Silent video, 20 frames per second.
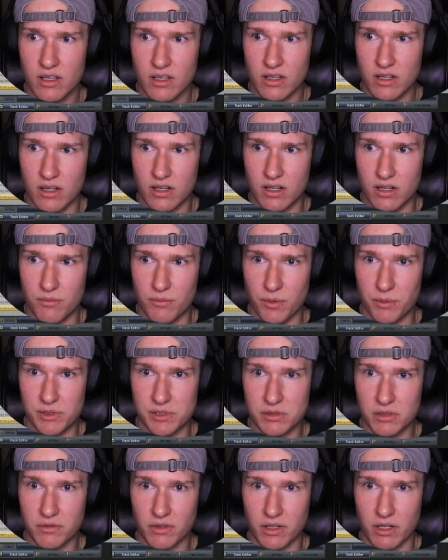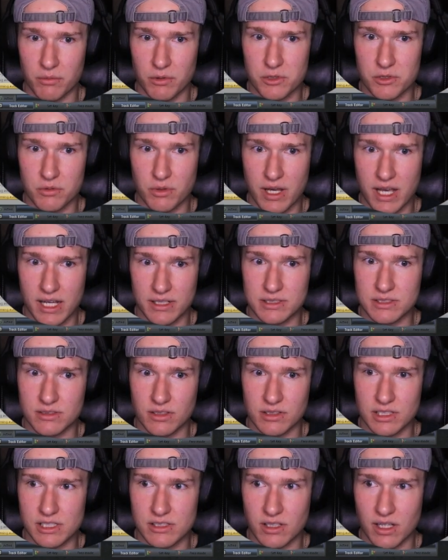But we still have our original axes on
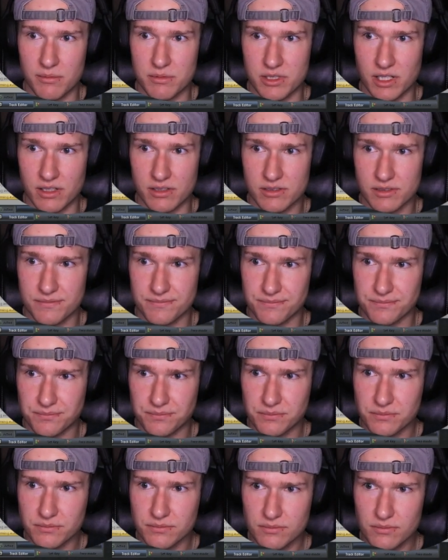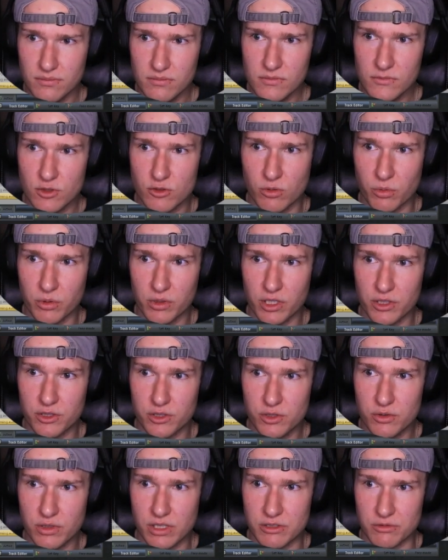these objects. So what we're going to
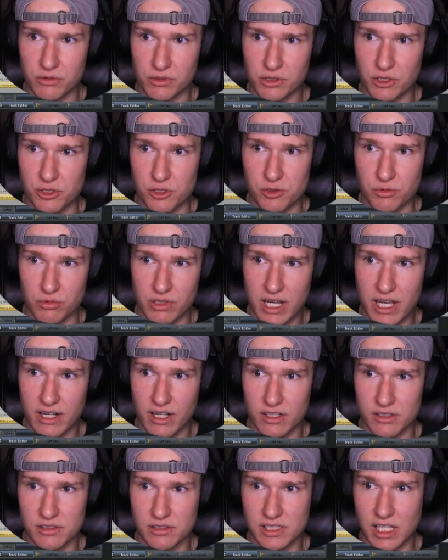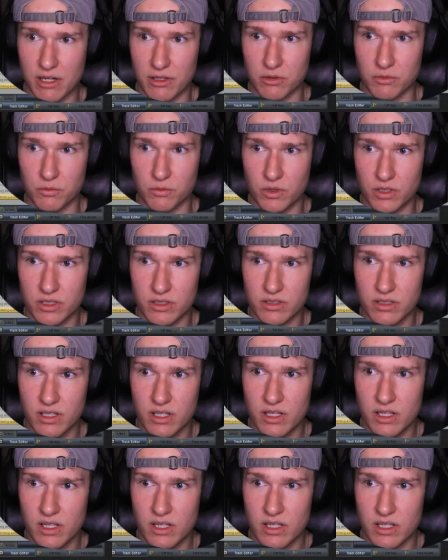do is we're going to drag our Siren 1
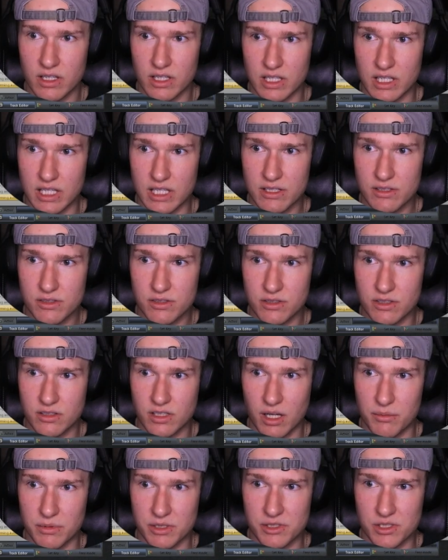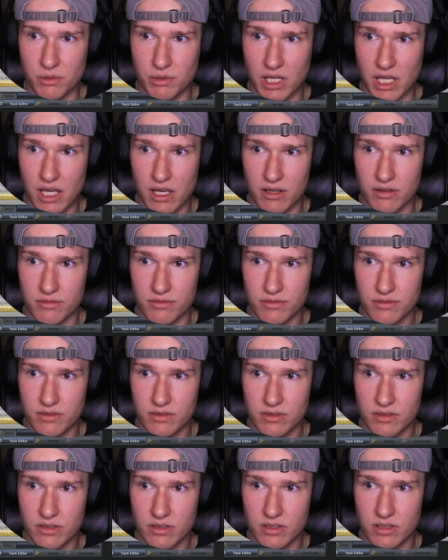into the dummy. So we have
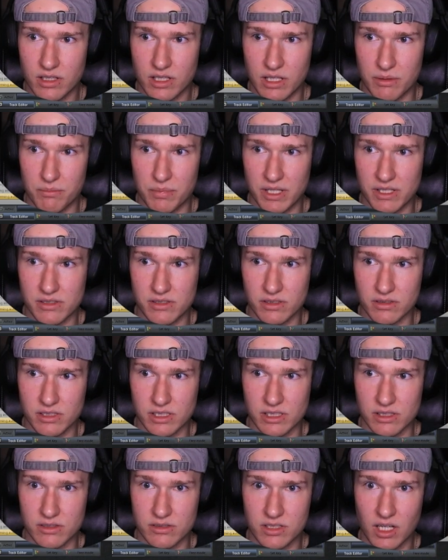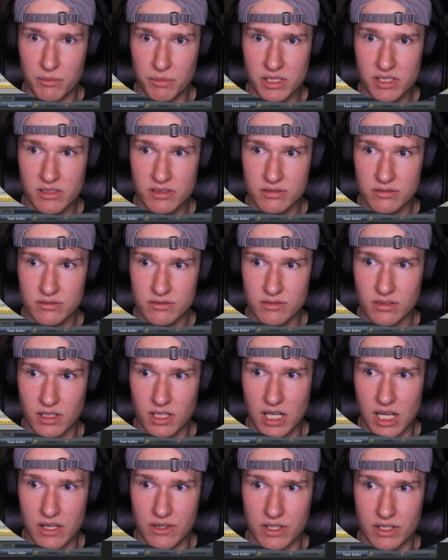it basically dummy
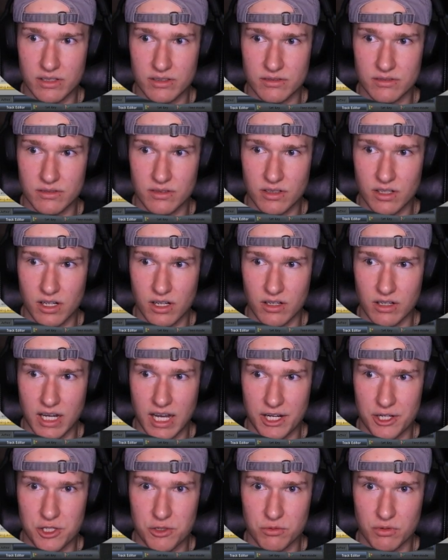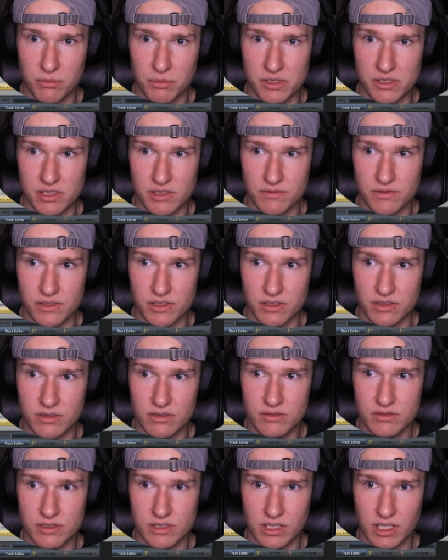and then our actual emissive still.
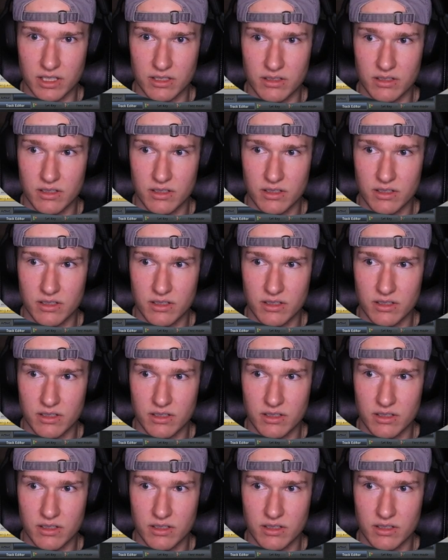See that?